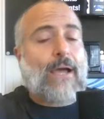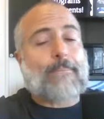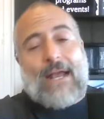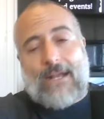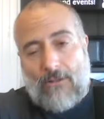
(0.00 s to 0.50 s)
I'm
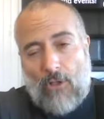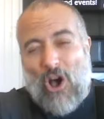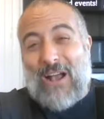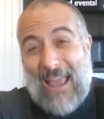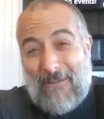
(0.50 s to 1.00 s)
not going to
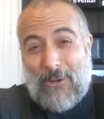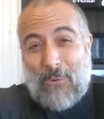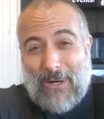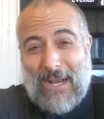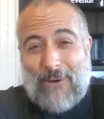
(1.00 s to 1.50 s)
log every
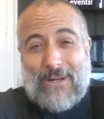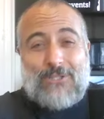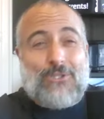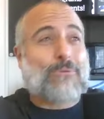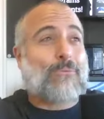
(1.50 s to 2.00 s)
workout I
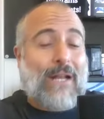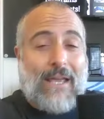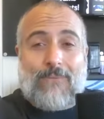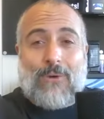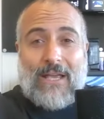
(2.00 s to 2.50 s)
do when
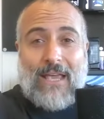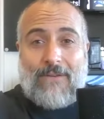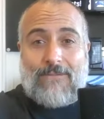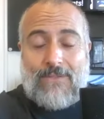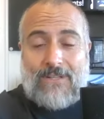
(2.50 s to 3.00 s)
I
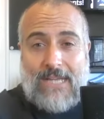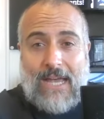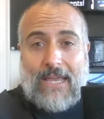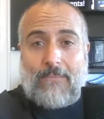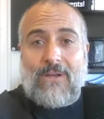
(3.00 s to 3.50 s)
have the
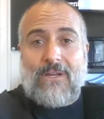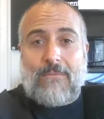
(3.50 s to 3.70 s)
time.